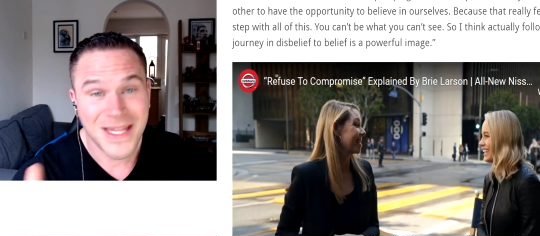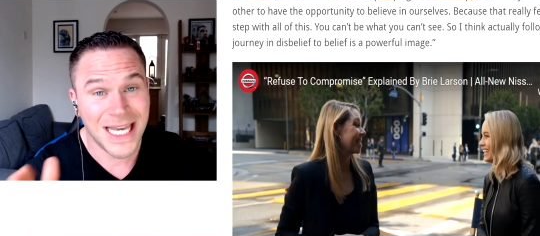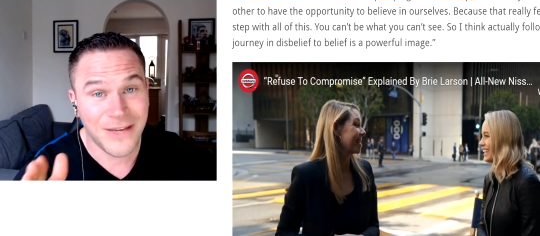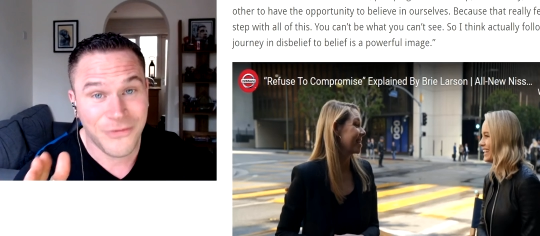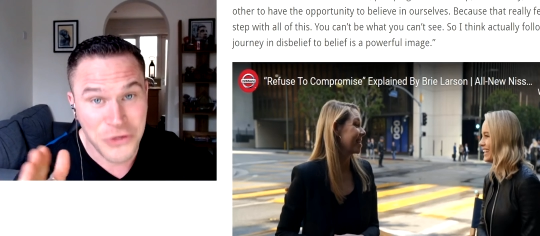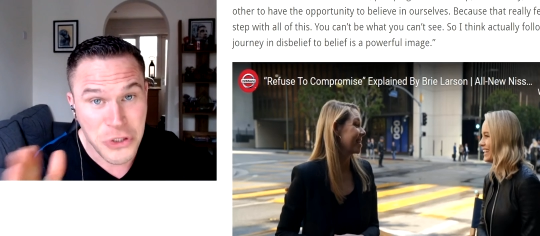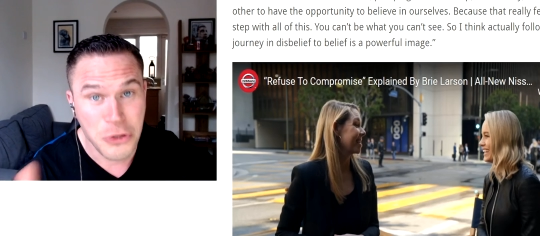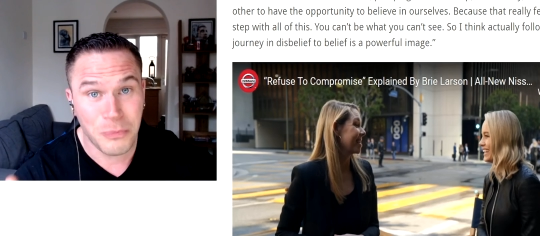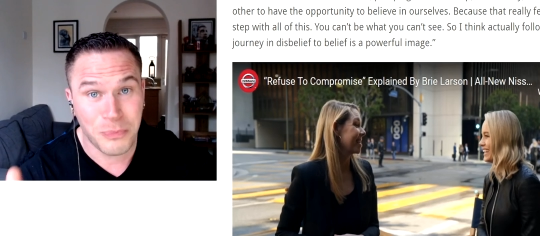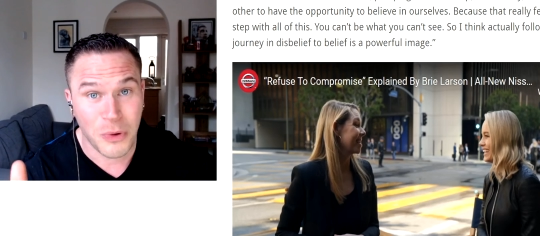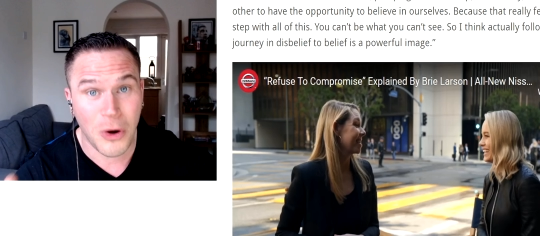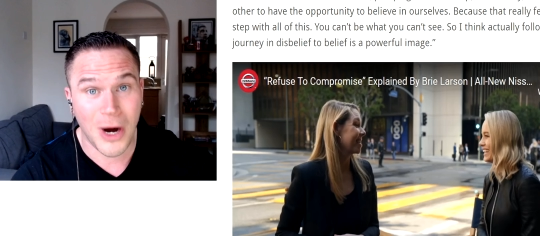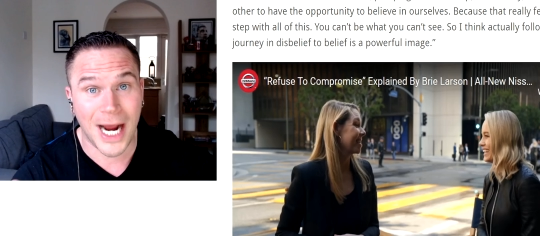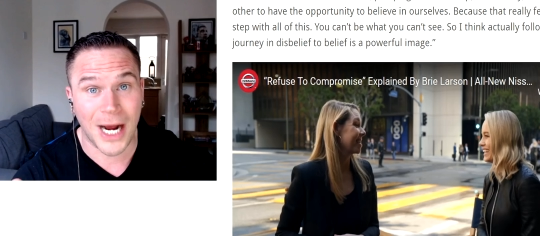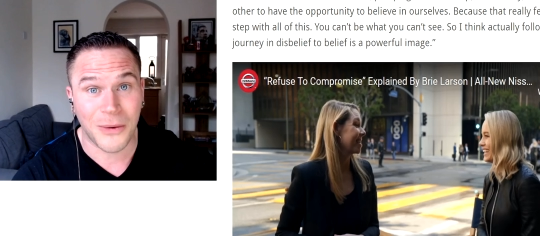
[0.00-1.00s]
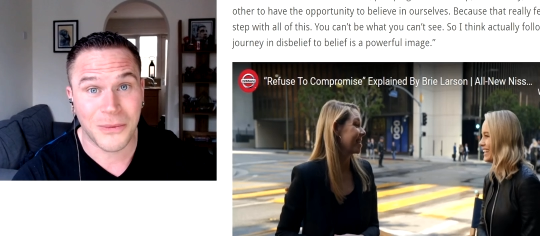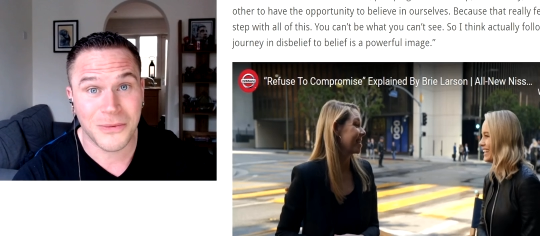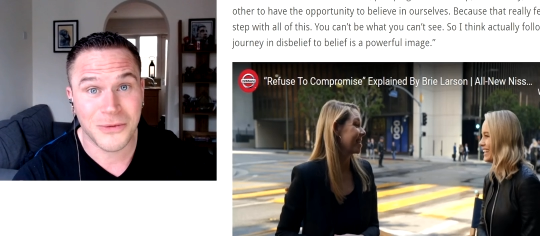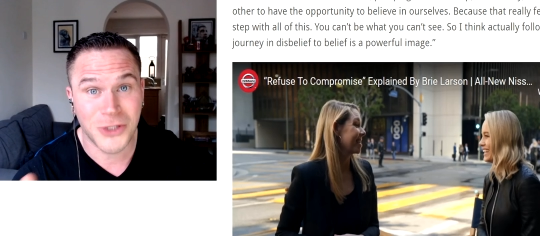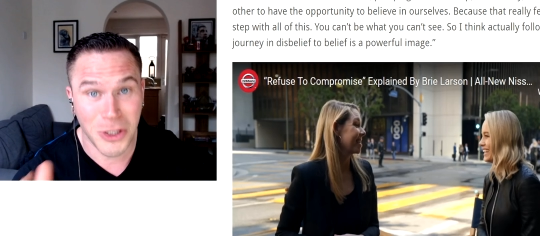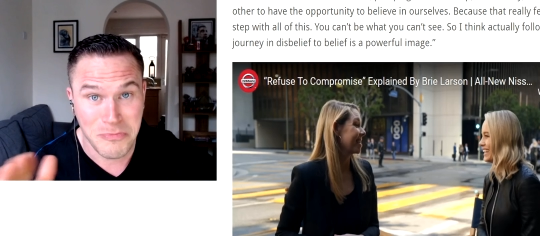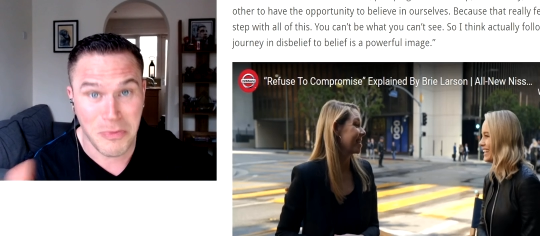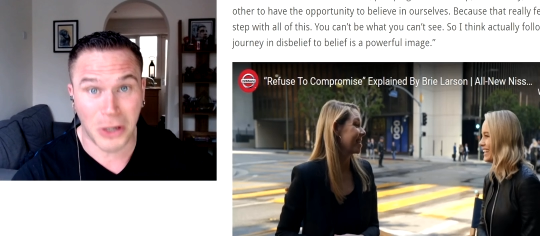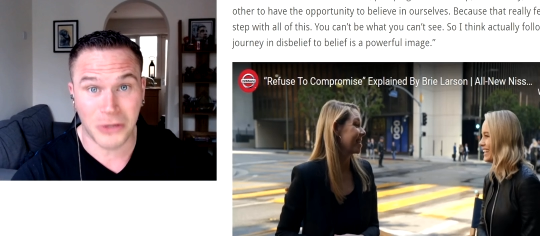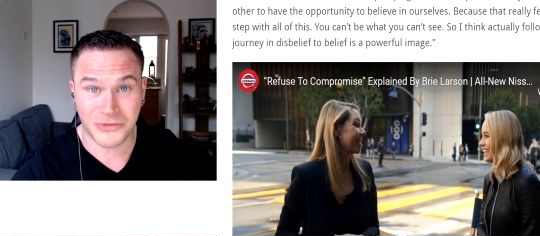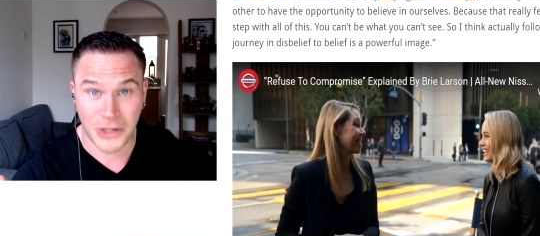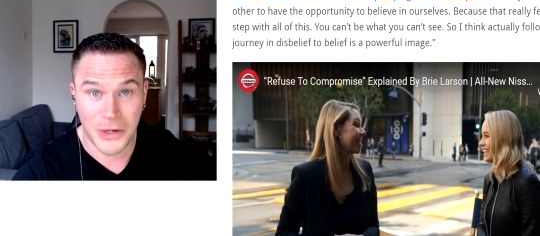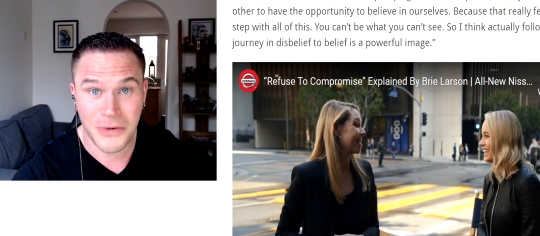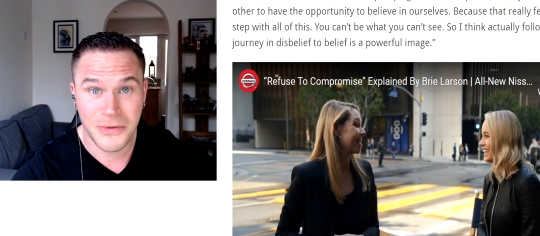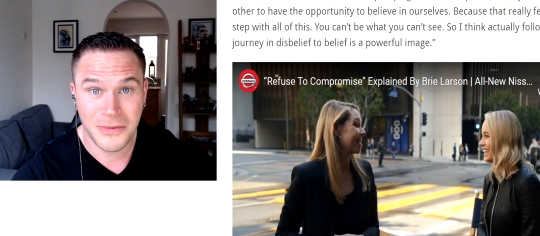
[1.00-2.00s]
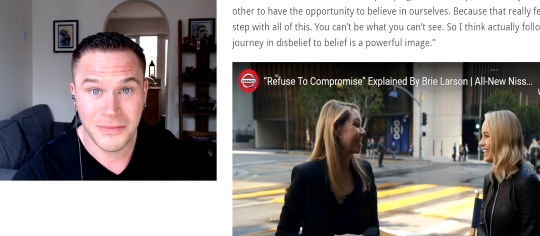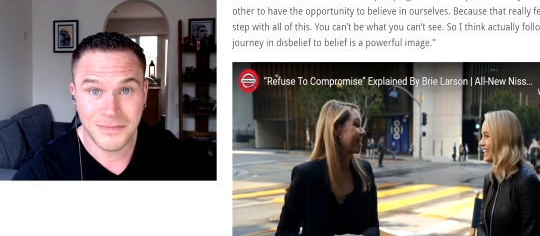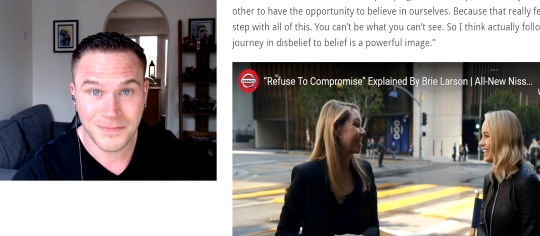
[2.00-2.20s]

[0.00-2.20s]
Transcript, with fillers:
Speaker 1: if you brought out tomorrow,